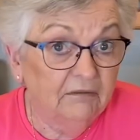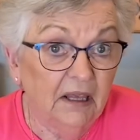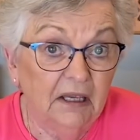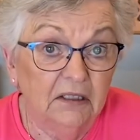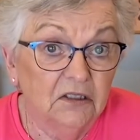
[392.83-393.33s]

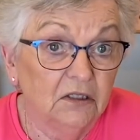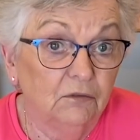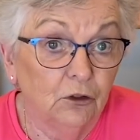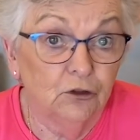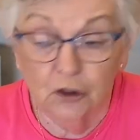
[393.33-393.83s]
things of
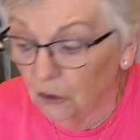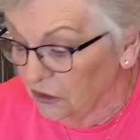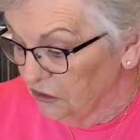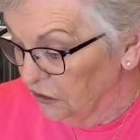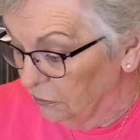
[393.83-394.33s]
your
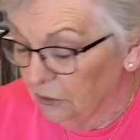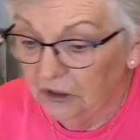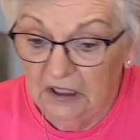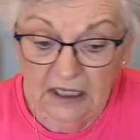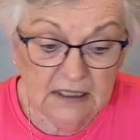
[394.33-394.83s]
choice. You could
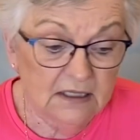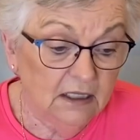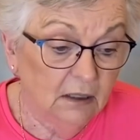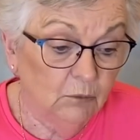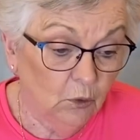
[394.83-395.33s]
put nuts in
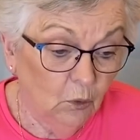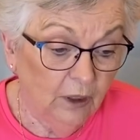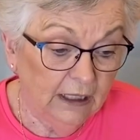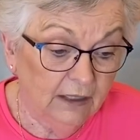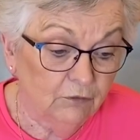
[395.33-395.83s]
them or
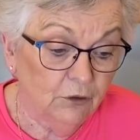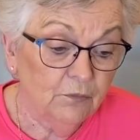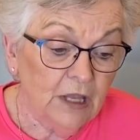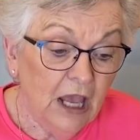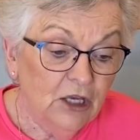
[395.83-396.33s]
whatever.
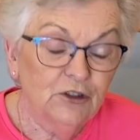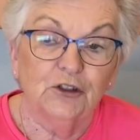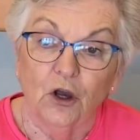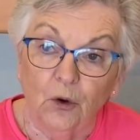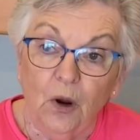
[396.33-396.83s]

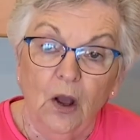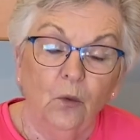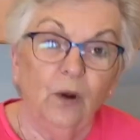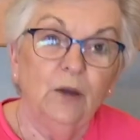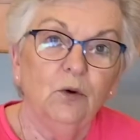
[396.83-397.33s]
So
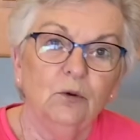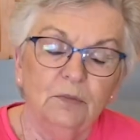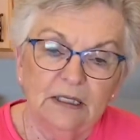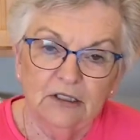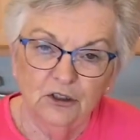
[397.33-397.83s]
we will
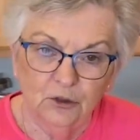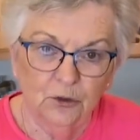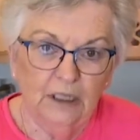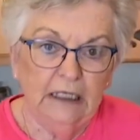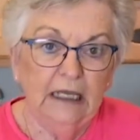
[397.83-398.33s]
be
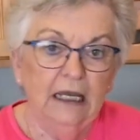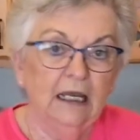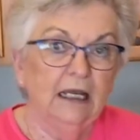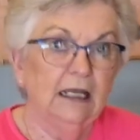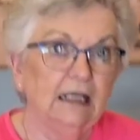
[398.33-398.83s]
doing
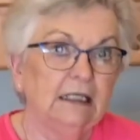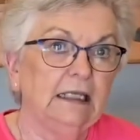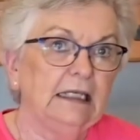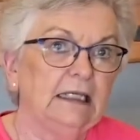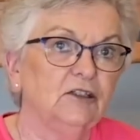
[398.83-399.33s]

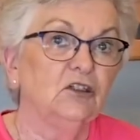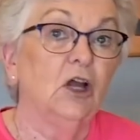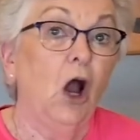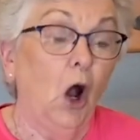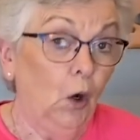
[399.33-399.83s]
these
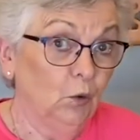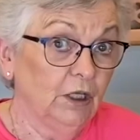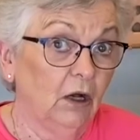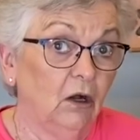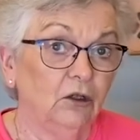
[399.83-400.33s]
Old
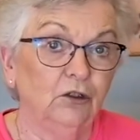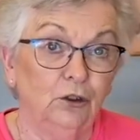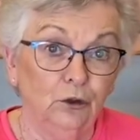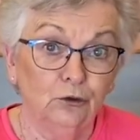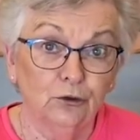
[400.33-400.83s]
Dog
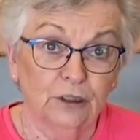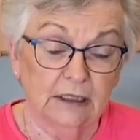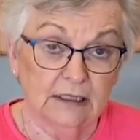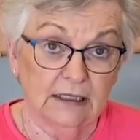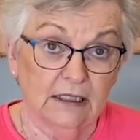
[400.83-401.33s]
New
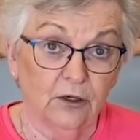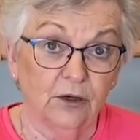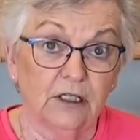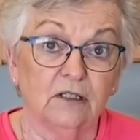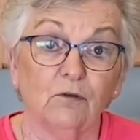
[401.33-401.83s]
Tricks
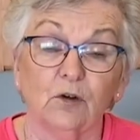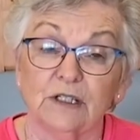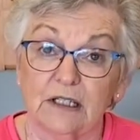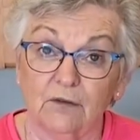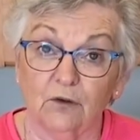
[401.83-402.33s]
series for
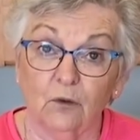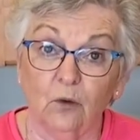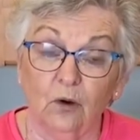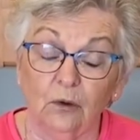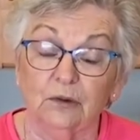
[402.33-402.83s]
several
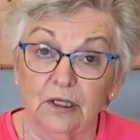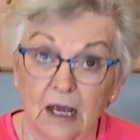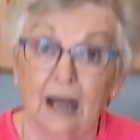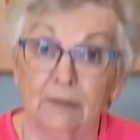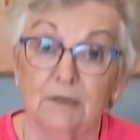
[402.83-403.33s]

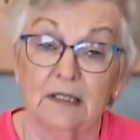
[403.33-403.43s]
times